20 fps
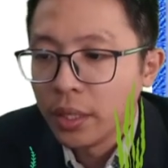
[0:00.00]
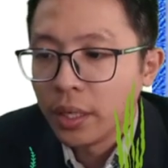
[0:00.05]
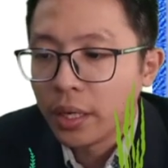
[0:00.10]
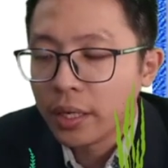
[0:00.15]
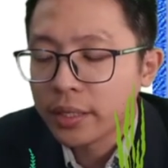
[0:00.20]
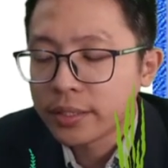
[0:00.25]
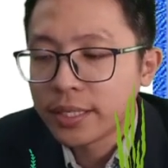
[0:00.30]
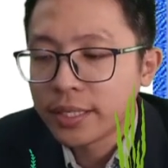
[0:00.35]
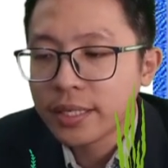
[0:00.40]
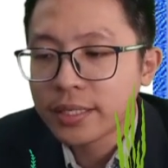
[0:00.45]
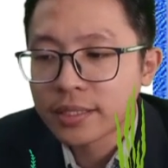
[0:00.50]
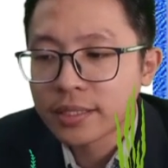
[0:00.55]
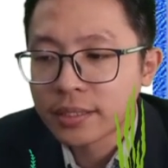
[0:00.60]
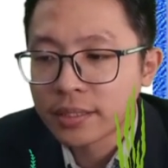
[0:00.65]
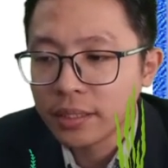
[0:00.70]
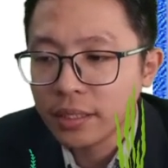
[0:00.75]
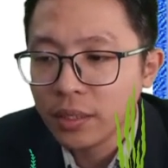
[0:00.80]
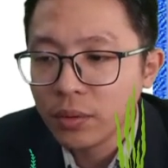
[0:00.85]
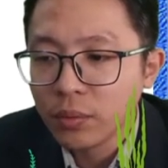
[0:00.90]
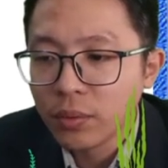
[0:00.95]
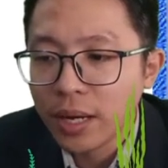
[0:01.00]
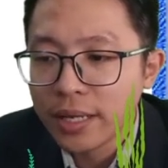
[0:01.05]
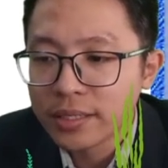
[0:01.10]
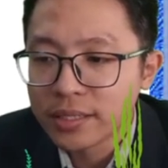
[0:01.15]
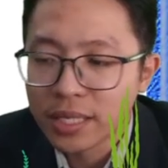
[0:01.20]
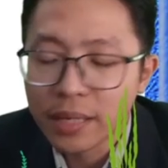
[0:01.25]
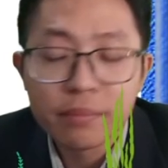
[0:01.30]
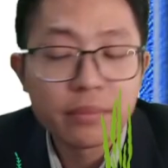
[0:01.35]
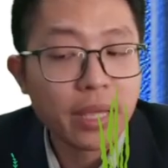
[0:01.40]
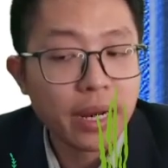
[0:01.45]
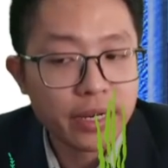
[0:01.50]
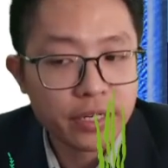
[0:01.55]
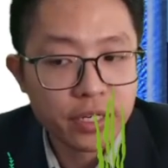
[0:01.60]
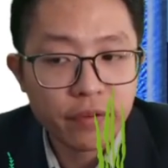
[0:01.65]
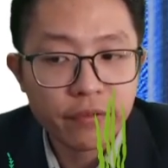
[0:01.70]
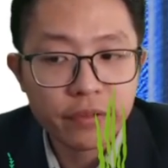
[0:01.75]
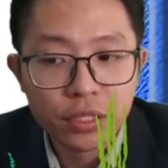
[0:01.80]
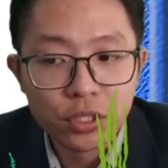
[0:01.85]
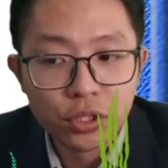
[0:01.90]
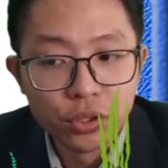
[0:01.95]
Is this E1 same direction
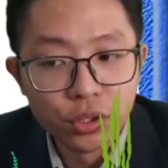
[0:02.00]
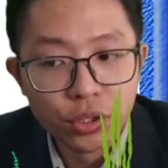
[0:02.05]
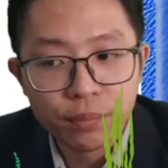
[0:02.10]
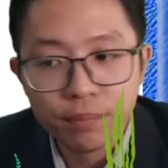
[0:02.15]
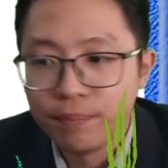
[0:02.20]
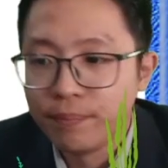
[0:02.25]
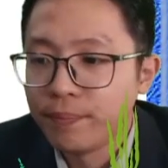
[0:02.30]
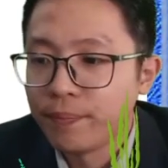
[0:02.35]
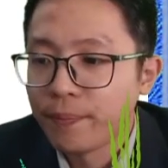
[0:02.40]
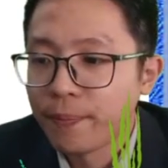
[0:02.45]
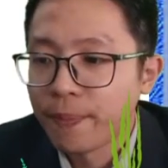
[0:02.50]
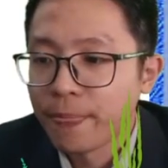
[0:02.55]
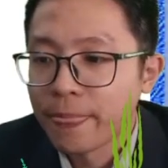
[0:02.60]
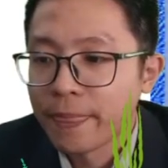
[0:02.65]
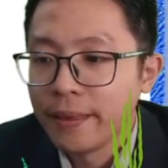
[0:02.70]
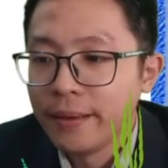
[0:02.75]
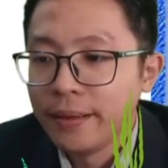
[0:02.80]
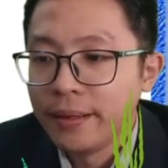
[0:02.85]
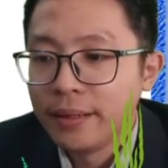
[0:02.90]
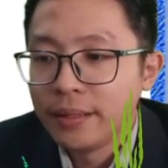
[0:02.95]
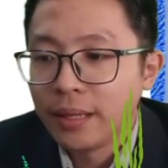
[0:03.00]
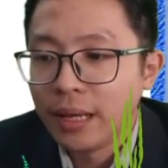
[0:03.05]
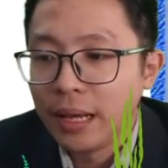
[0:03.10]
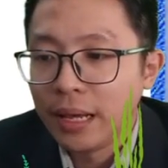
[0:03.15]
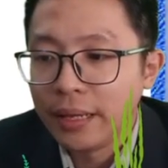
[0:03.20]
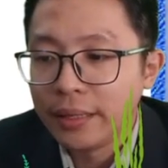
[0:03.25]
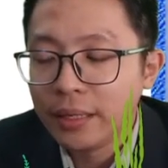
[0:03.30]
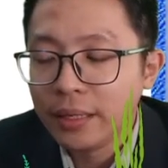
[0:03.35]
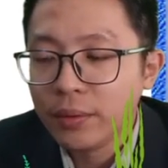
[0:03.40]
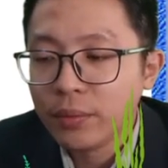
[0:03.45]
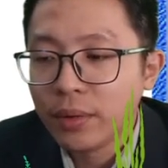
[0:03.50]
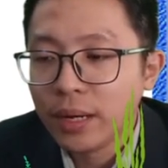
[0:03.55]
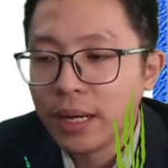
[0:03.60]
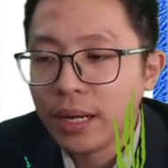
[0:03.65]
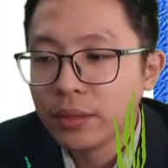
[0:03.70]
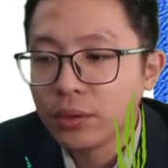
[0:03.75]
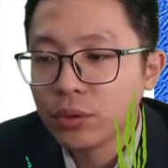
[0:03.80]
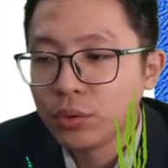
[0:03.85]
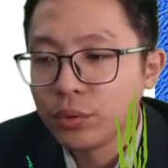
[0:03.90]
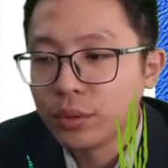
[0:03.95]
with the loop?
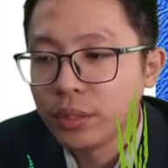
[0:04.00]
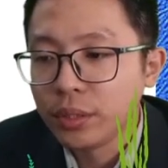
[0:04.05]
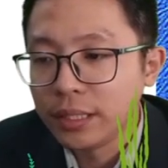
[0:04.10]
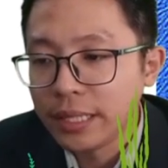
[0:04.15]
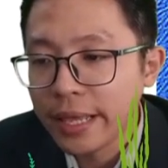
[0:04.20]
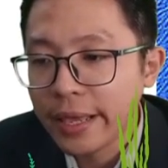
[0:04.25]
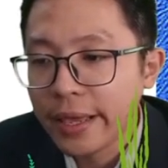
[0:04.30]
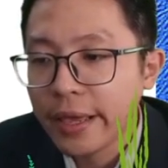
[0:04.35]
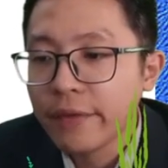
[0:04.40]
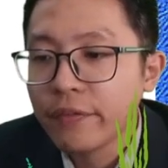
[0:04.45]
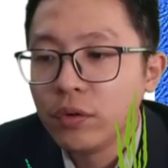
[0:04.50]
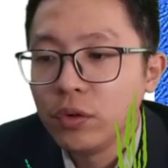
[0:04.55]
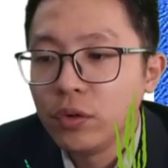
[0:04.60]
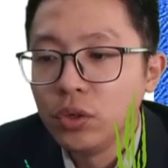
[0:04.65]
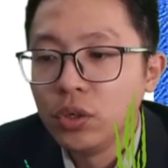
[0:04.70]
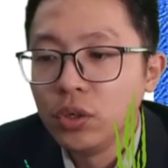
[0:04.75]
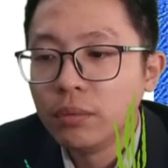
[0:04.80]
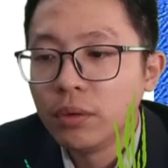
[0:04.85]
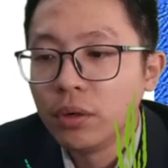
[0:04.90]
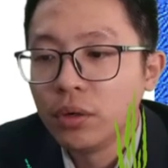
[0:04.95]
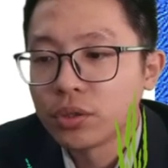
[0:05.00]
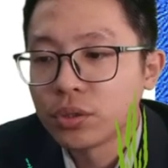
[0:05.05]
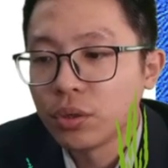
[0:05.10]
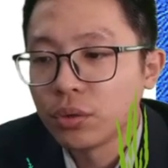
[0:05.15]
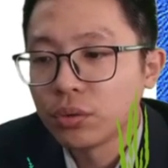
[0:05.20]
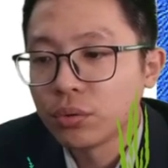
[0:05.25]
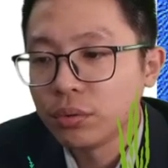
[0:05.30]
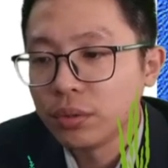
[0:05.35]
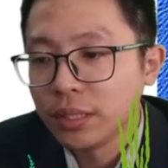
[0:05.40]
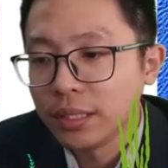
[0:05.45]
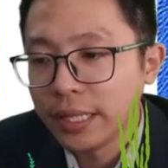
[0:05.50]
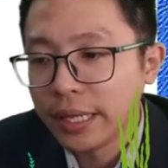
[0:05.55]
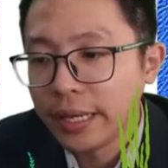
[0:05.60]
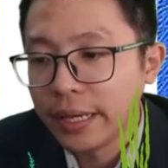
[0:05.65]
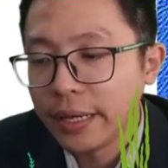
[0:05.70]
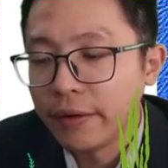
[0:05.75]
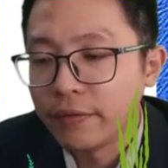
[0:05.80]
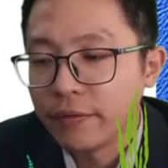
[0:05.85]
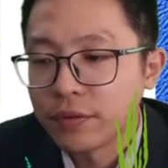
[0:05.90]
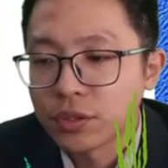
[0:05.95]
E1 to the left, loop also to the
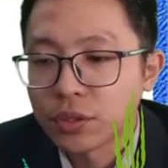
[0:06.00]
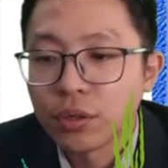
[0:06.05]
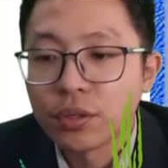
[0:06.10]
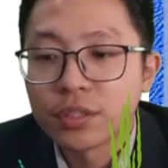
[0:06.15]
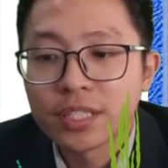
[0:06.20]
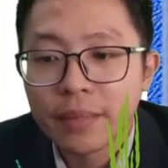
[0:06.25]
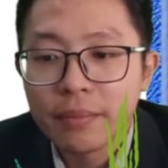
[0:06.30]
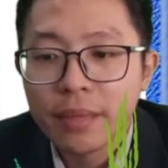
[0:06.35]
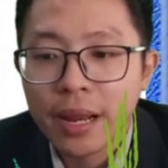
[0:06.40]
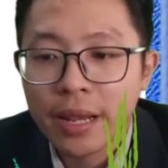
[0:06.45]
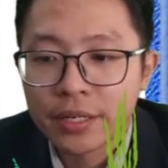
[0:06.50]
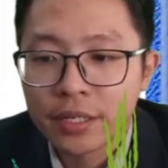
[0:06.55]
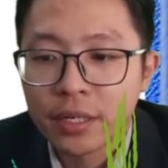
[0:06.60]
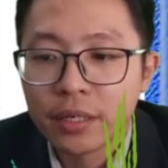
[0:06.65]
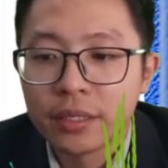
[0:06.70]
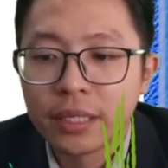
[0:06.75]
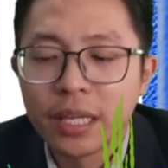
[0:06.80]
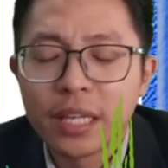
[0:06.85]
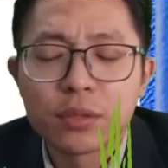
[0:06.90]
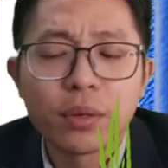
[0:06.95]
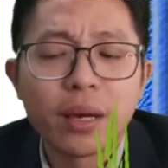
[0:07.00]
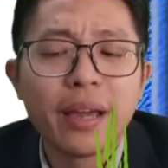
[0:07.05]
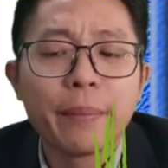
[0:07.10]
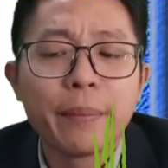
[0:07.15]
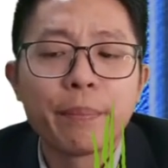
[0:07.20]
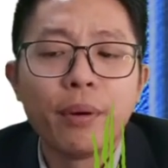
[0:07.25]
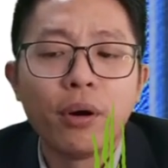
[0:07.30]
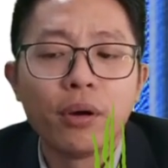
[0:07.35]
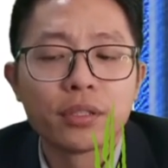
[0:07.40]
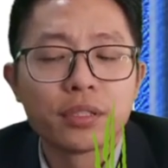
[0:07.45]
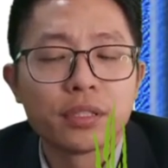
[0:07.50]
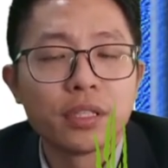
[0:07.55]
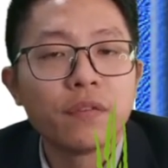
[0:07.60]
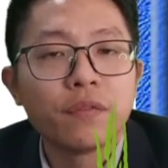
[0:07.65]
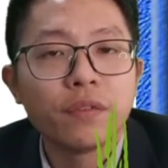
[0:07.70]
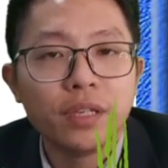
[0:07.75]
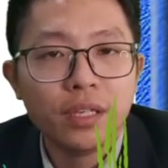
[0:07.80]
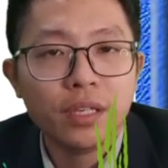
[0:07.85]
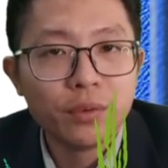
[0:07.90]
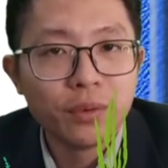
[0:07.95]
left. So same direction. That's why
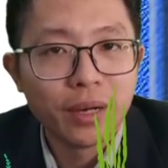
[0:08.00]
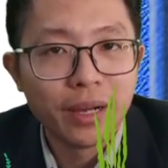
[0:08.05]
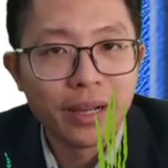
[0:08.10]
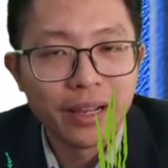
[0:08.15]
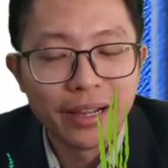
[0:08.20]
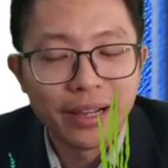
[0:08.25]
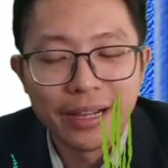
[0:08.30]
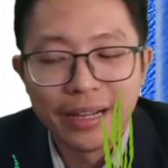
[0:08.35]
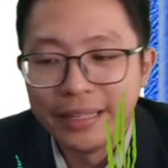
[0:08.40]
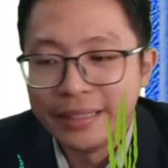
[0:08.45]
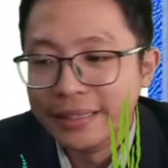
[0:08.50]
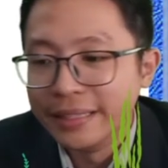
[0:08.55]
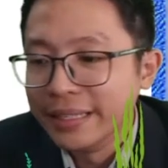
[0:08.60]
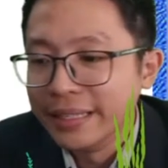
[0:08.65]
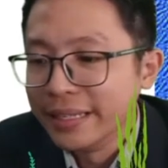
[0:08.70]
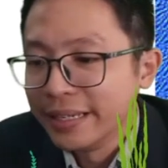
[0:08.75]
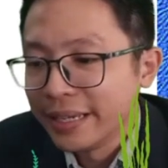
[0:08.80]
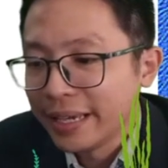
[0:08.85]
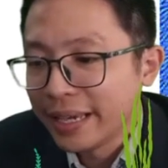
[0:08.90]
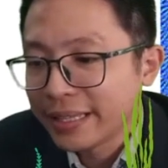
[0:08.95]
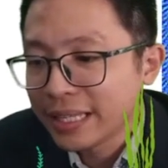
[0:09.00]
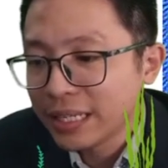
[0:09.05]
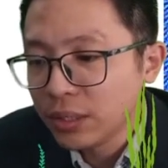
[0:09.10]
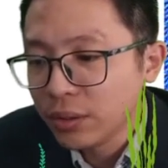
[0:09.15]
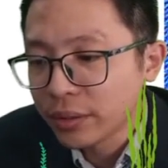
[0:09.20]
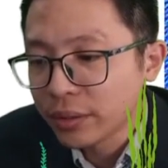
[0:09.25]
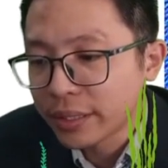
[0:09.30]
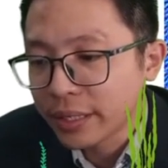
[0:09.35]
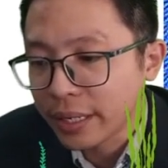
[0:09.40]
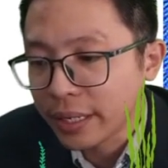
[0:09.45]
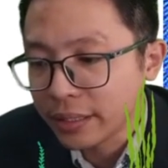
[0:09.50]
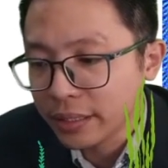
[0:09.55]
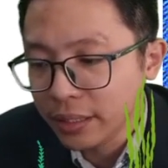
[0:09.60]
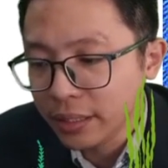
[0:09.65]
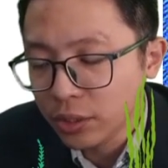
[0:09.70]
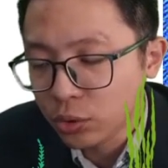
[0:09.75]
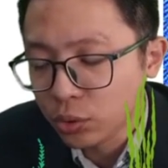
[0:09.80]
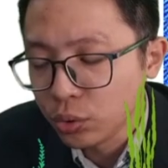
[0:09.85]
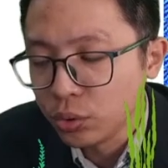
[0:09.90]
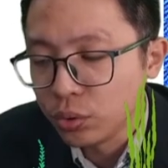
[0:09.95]
positive E1. And then look at
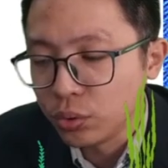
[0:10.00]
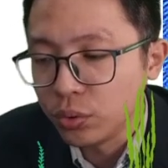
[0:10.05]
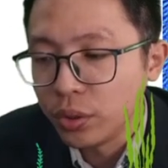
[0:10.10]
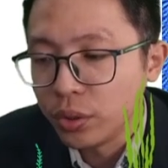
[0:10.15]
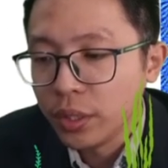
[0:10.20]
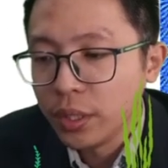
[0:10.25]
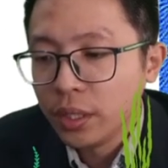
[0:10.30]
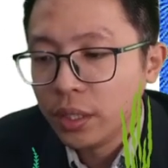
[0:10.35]
E2.